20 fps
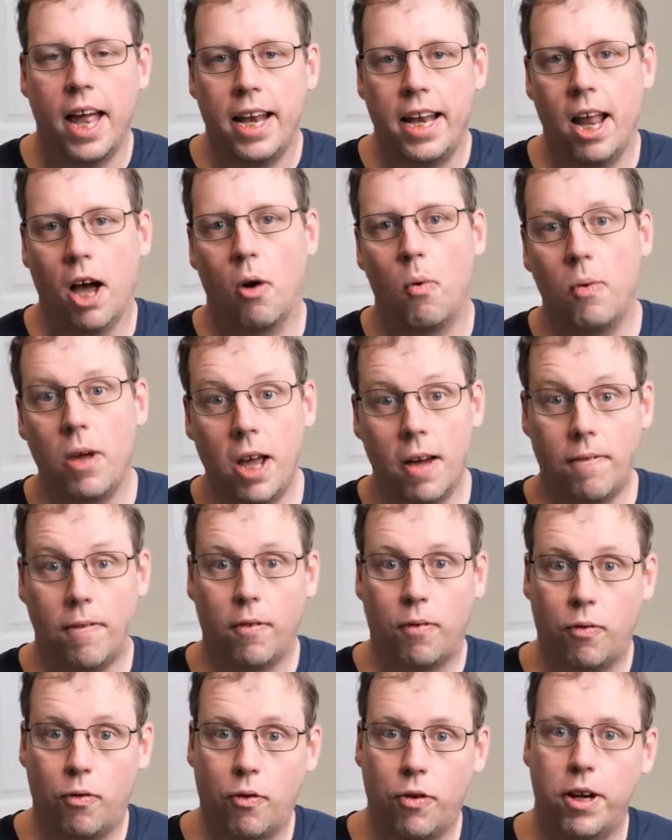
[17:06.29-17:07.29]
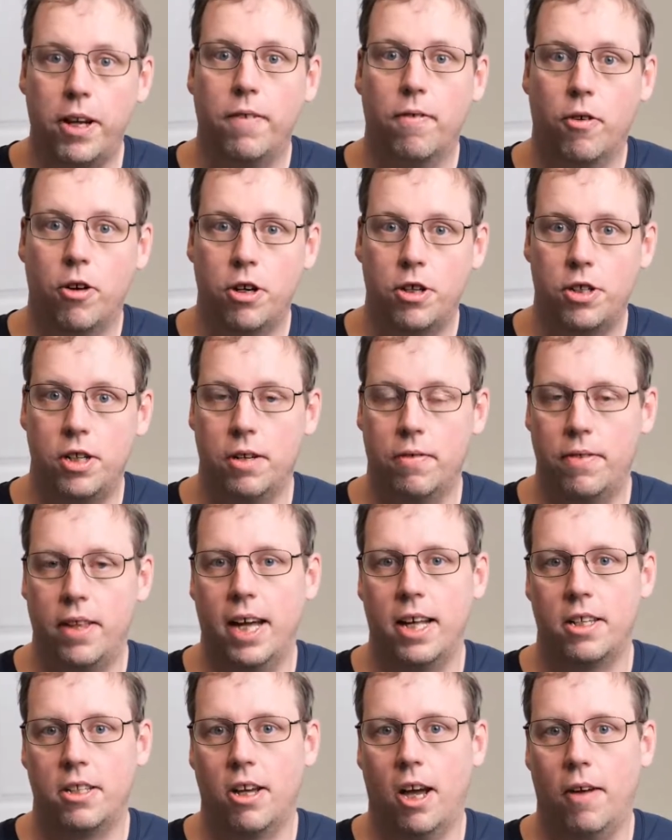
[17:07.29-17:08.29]
Now, we have a free version of
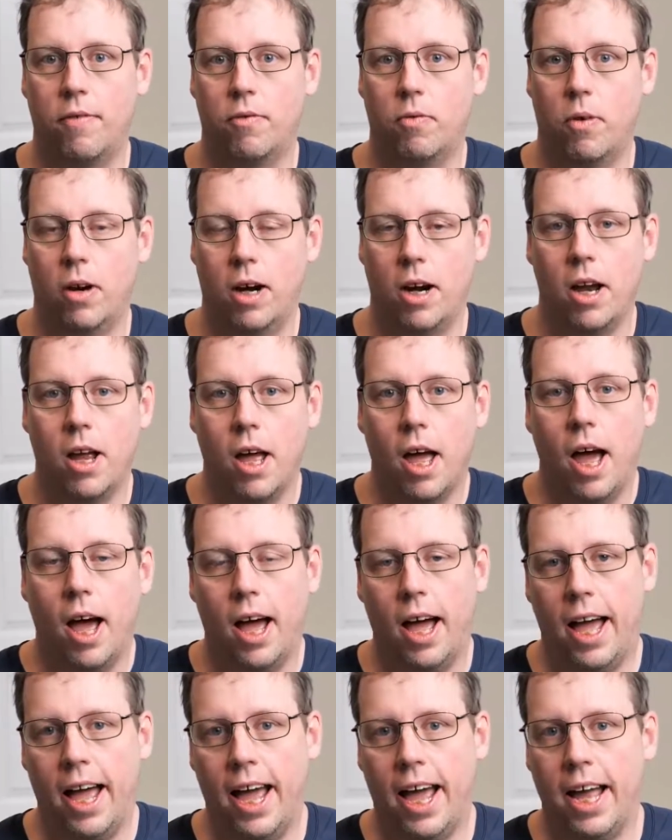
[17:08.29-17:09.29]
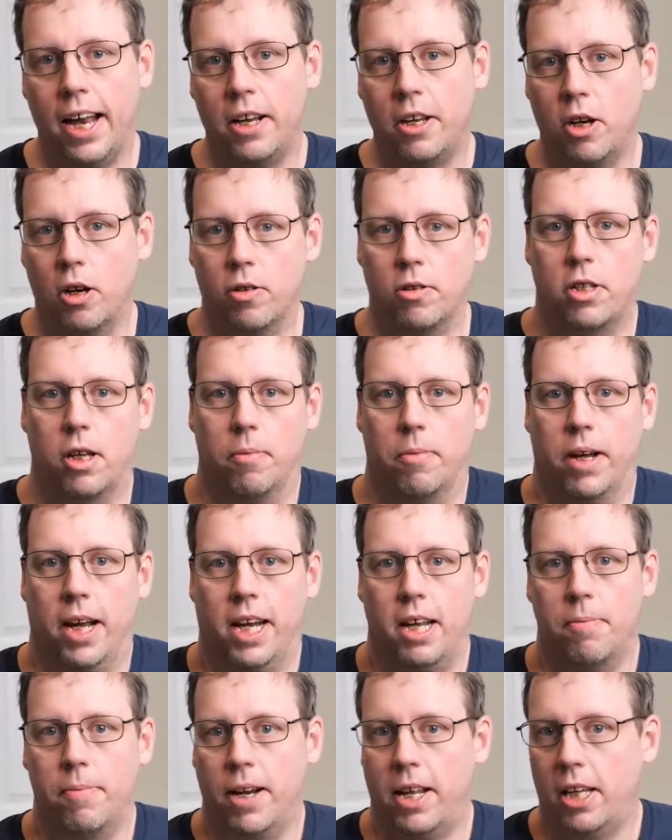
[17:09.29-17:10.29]
that software, and you know,
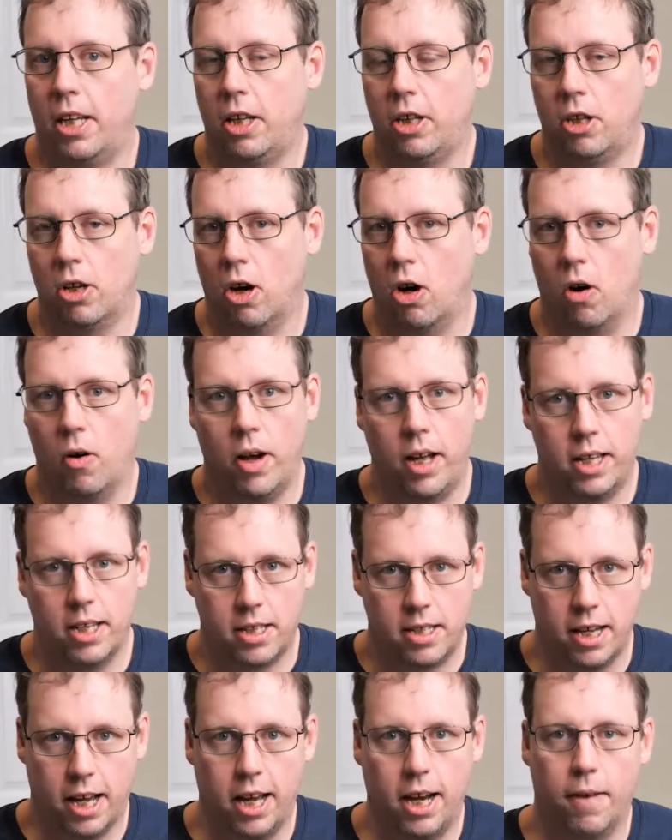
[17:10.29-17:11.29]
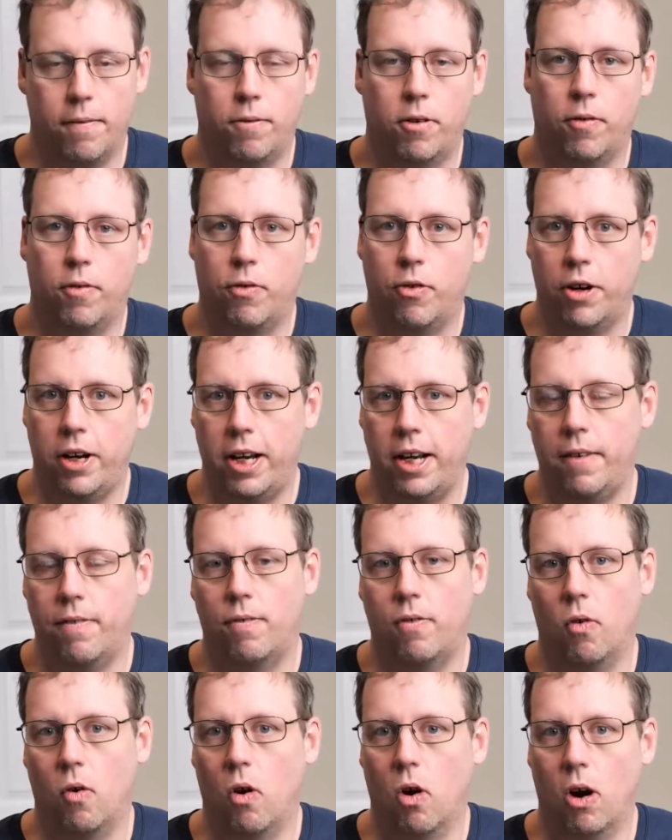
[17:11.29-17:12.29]
anybody can go and sign up for free
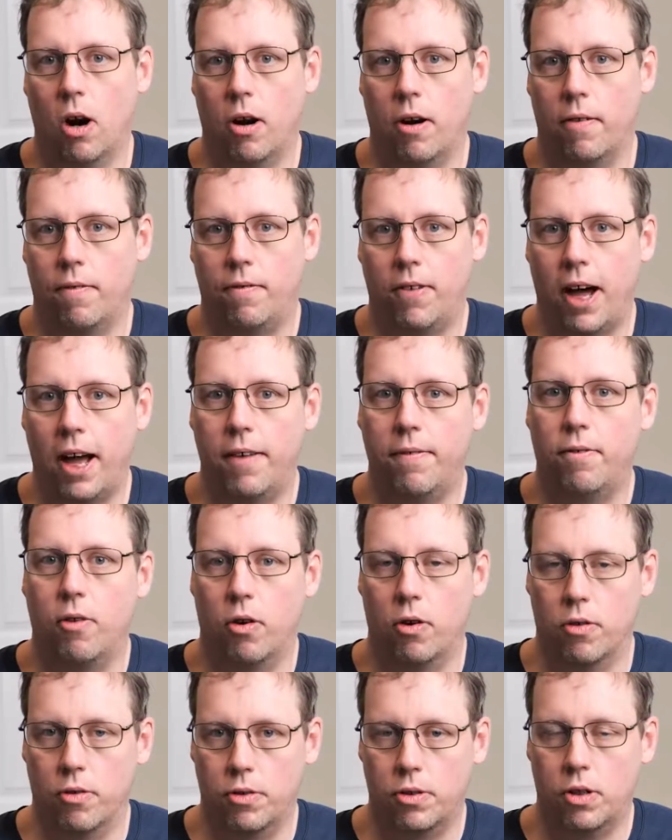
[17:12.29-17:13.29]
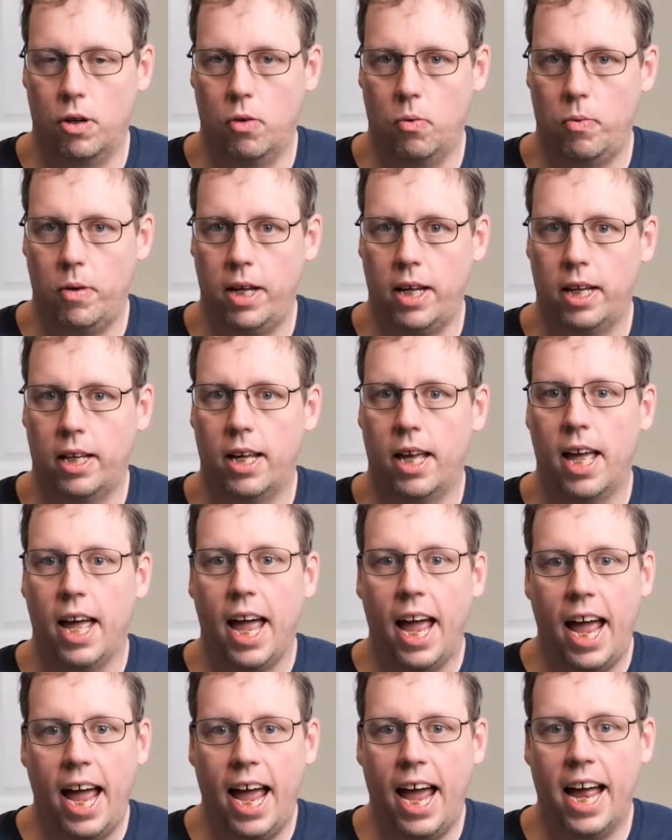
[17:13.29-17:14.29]
for 5 photos a week,
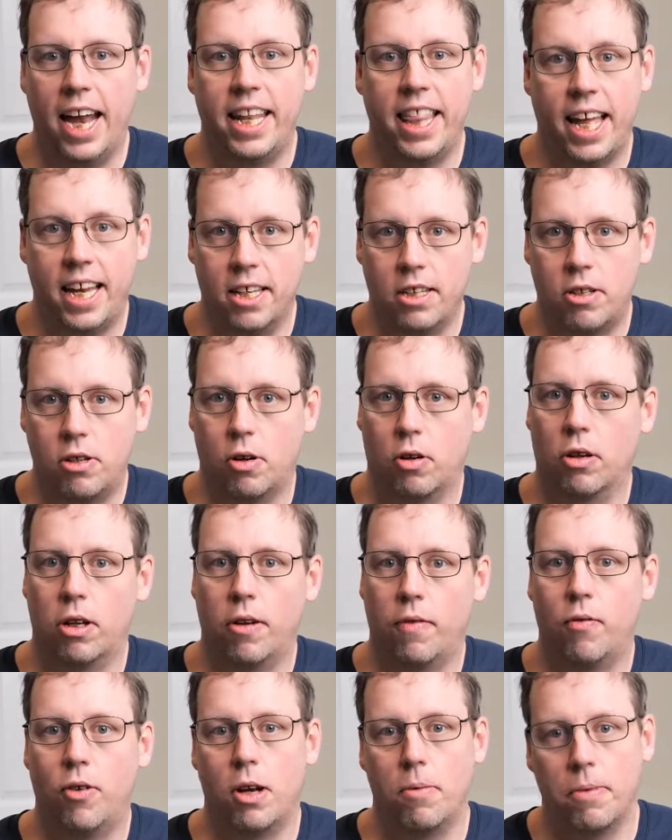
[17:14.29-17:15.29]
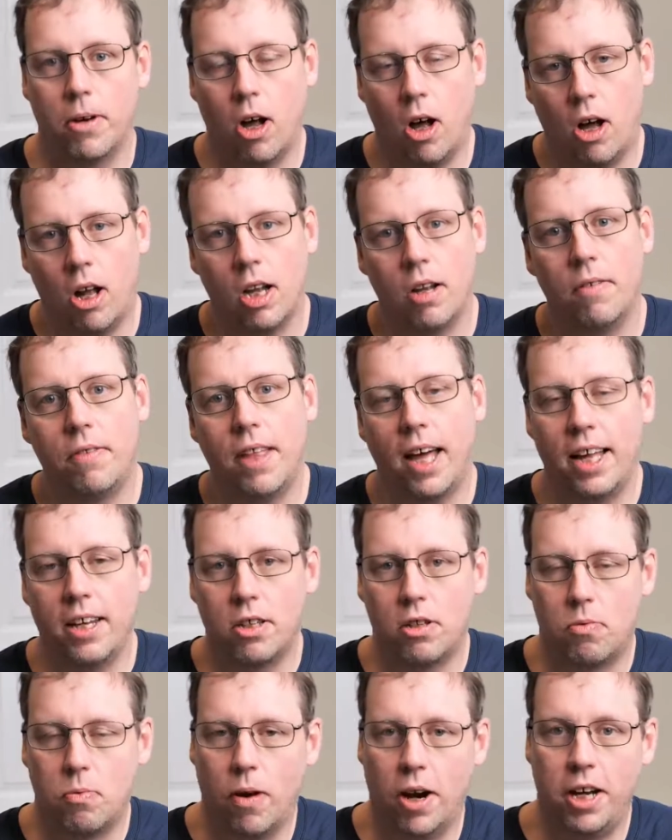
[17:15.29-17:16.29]
and that is totally free, but all of that
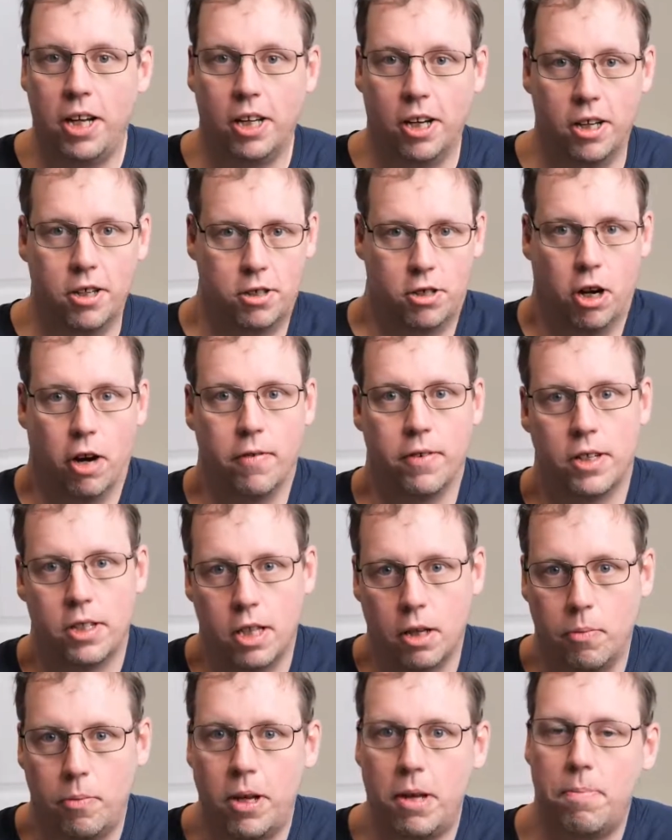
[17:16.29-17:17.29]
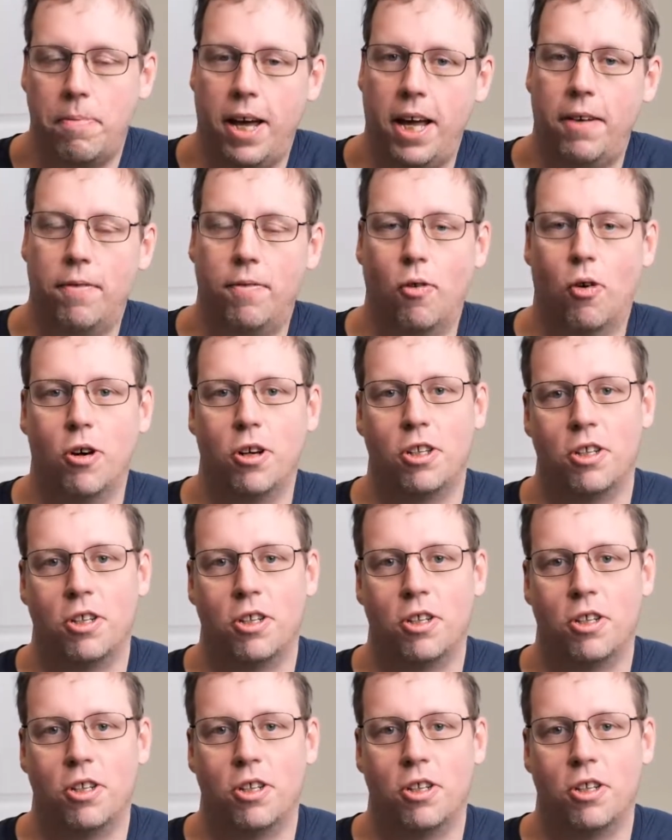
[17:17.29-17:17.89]
is running on servers that we pay for.